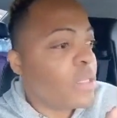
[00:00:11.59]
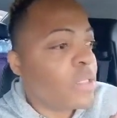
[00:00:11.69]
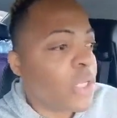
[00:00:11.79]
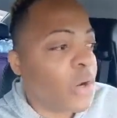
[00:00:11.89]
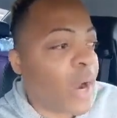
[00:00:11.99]

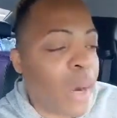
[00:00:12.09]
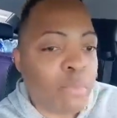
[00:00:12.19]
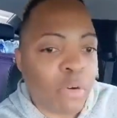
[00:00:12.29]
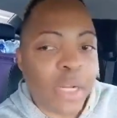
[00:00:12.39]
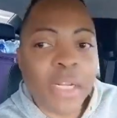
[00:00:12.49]
So
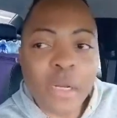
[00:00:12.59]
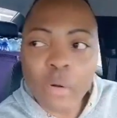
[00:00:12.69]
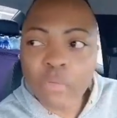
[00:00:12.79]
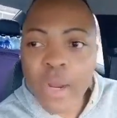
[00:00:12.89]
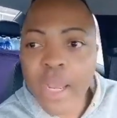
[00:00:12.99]
I'm running
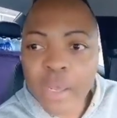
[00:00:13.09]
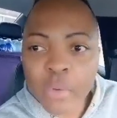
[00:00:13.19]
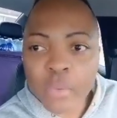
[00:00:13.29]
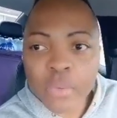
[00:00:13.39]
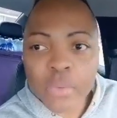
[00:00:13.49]

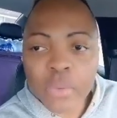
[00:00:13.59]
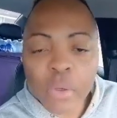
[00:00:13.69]
around